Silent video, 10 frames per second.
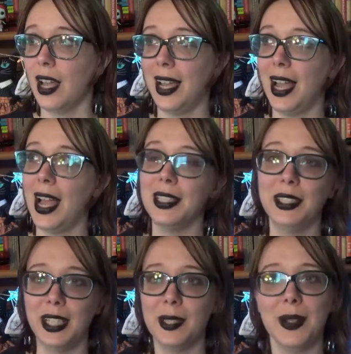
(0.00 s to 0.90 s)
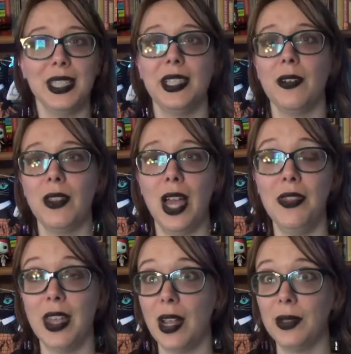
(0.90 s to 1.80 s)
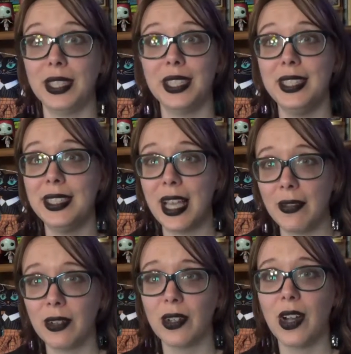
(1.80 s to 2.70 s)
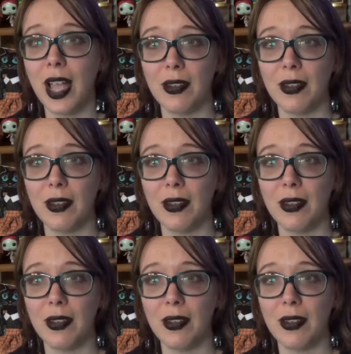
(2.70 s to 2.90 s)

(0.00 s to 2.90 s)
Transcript: I said to myself then that I was never